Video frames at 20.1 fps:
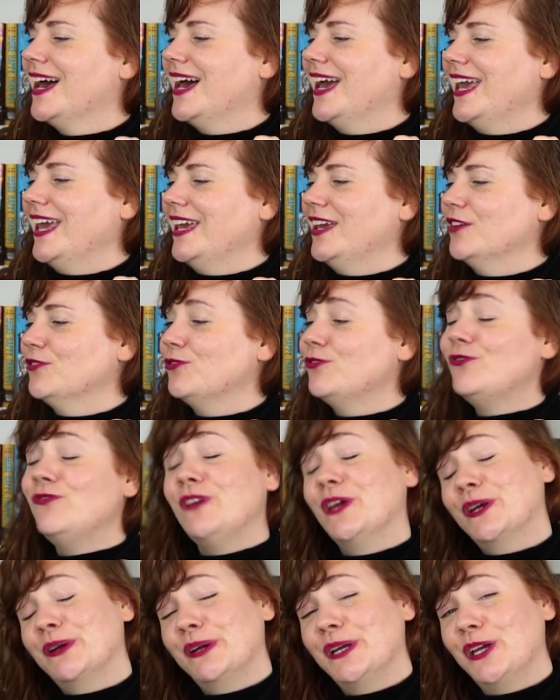a
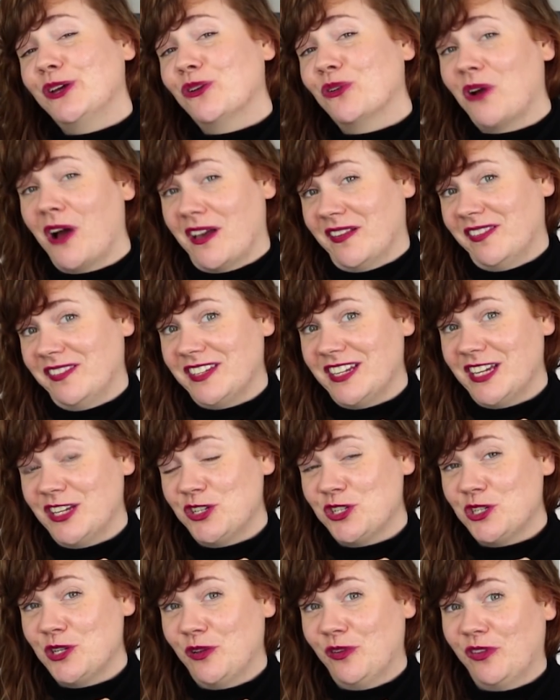fairy cross
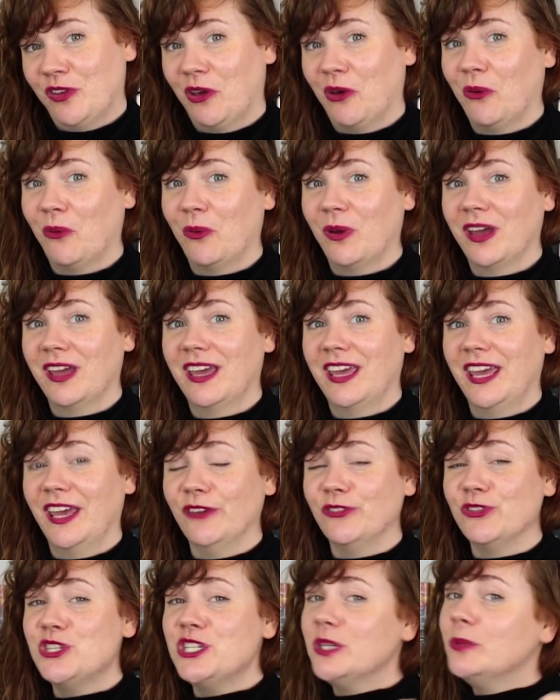stitch. So
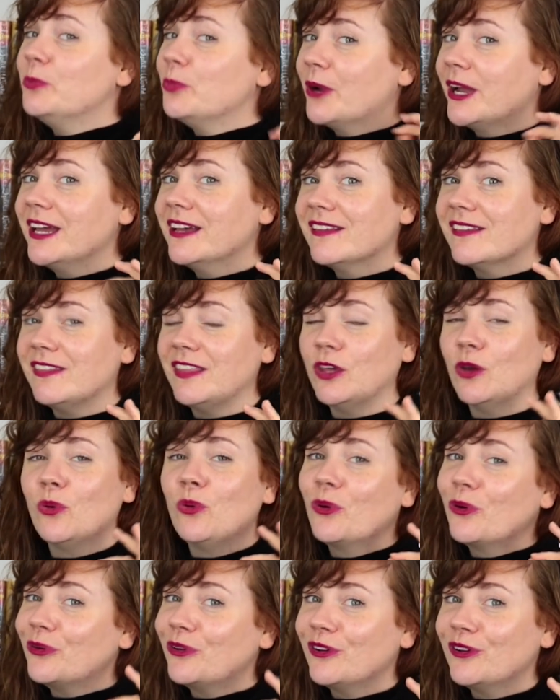if she breaks the
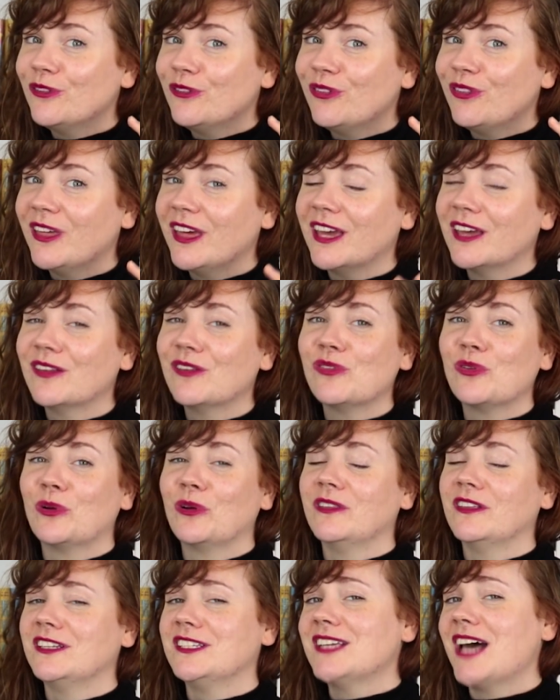order of things
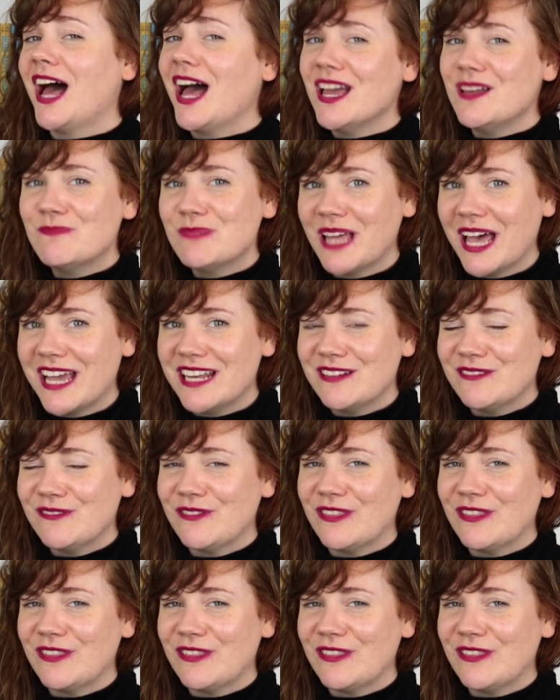or the timeline of